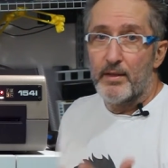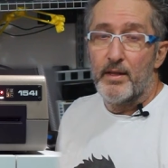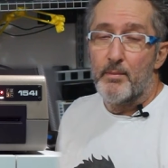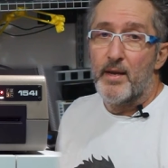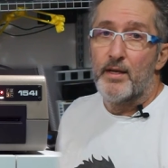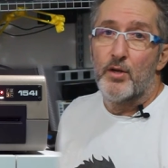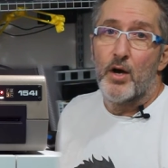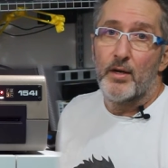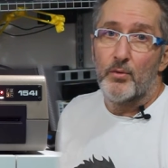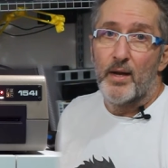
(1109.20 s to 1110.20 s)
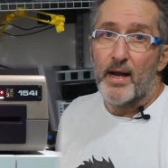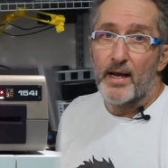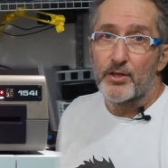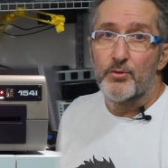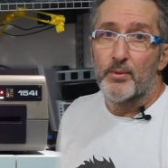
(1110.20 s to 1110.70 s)
They may not
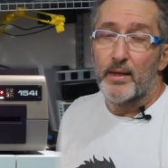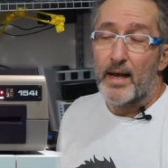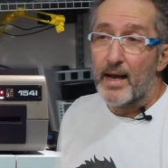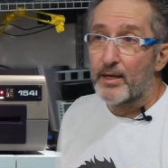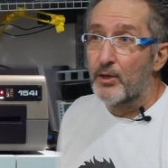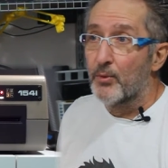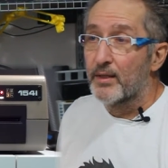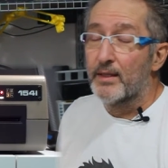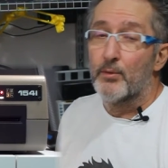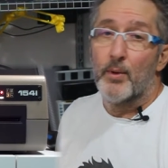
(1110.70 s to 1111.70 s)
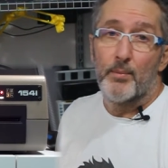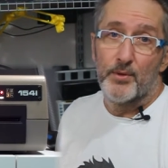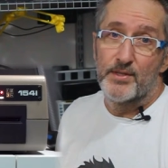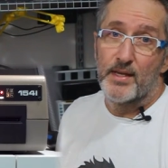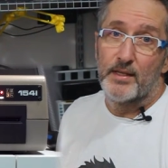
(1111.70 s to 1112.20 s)
accurately
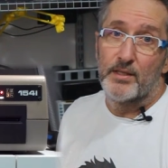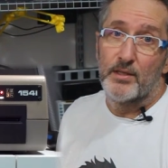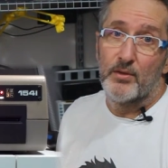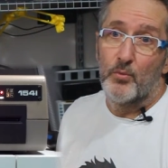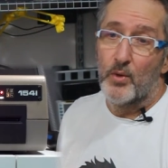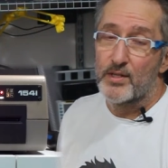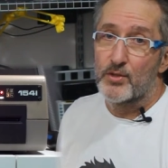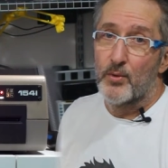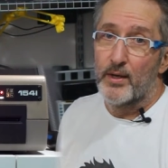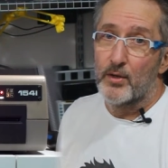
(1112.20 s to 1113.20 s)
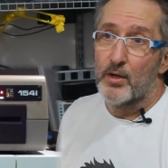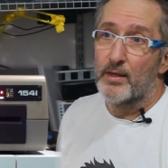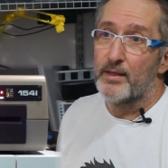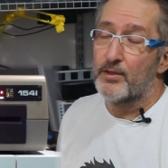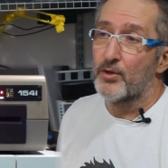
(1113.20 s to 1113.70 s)
represent what's going
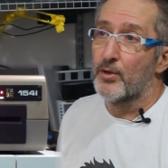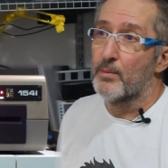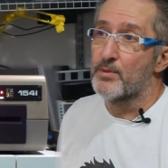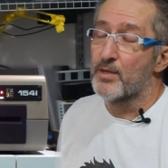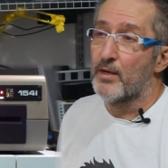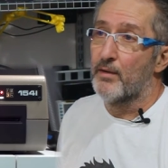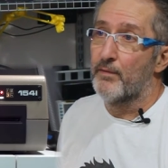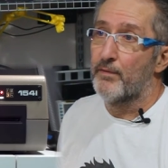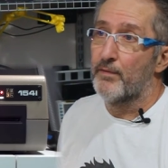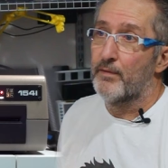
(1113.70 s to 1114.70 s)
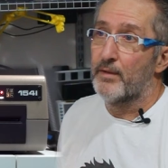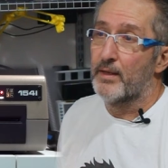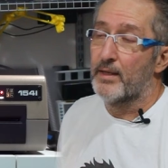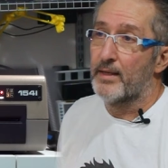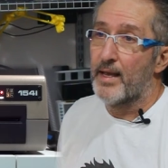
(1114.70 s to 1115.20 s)
on in terms of
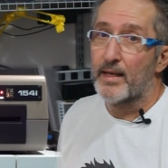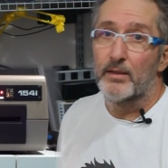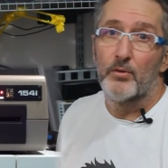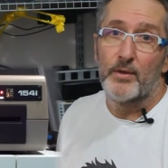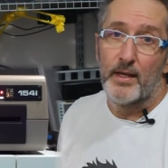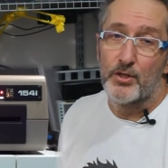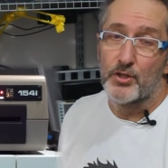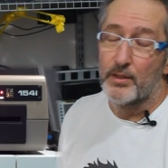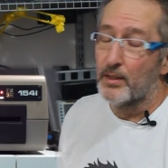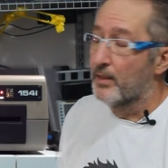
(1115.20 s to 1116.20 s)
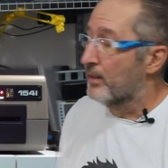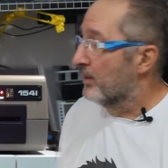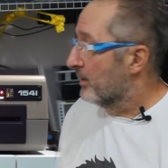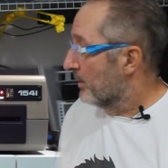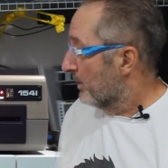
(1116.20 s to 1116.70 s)
head location.
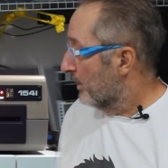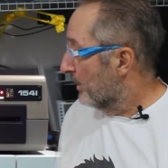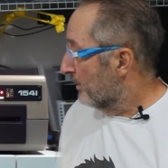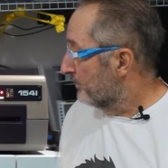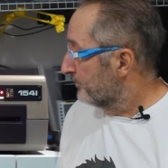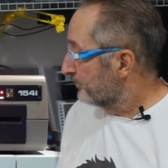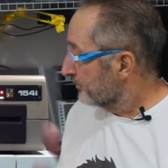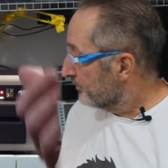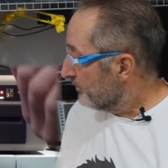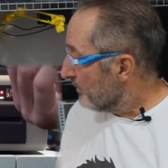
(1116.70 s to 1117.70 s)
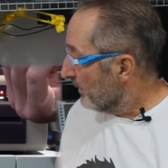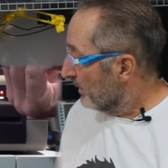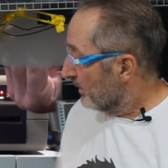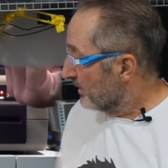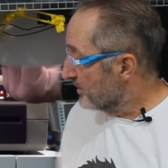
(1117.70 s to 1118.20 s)

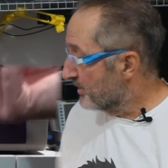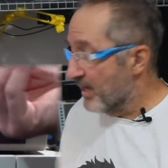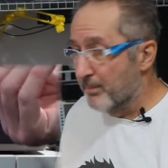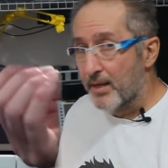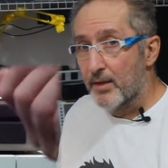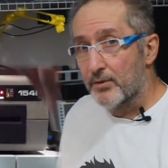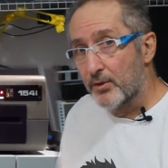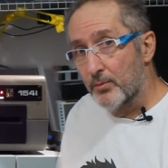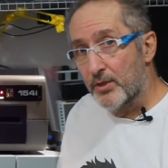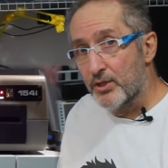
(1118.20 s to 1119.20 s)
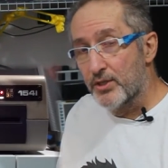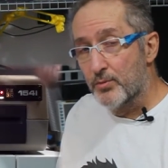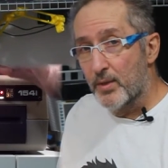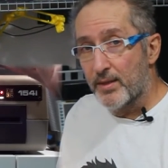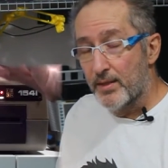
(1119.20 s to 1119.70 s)
The step counter, which is
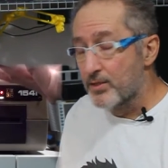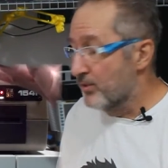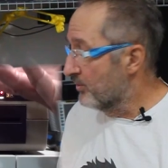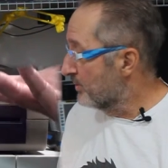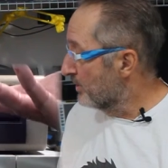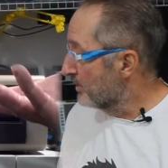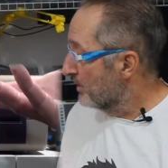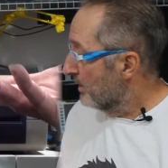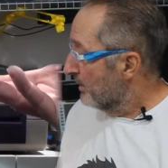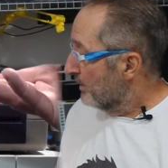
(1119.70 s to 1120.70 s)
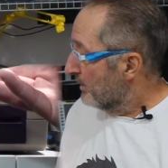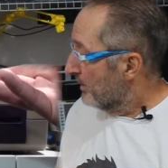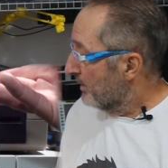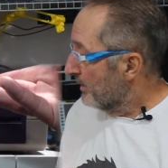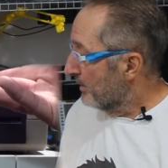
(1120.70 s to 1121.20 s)
what this uses,
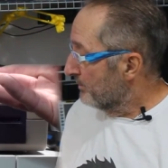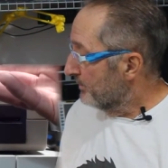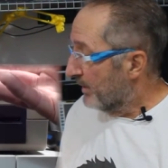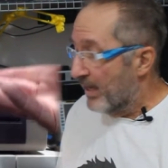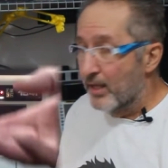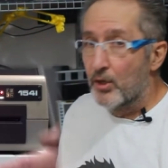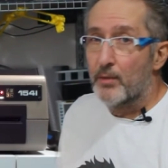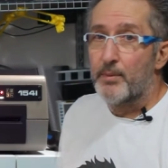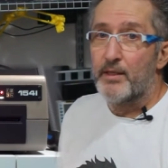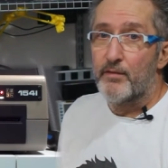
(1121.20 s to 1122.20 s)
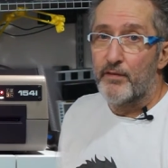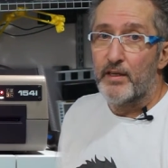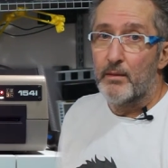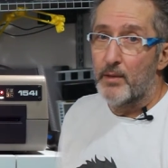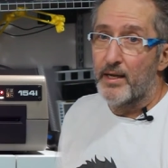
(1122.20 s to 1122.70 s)
cannot be
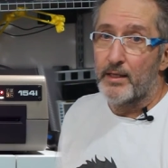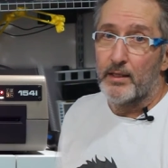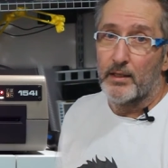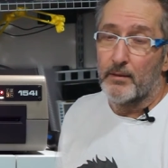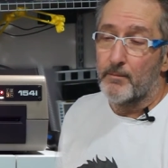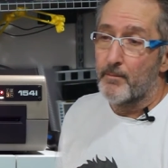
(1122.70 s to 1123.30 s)
defeated by anything.